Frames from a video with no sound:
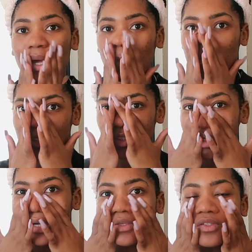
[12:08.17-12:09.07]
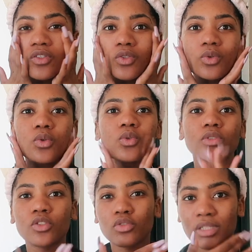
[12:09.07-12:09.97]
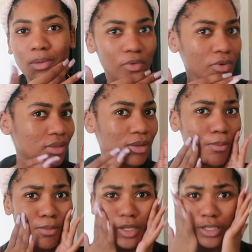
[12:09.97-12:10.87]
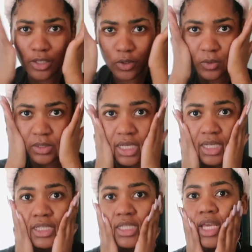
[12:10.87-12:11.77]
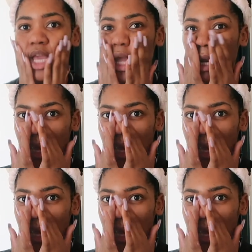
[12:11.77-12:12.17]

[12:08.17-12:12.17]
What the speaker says: Like, what did you guys do? Did you separate the molecules, hunty?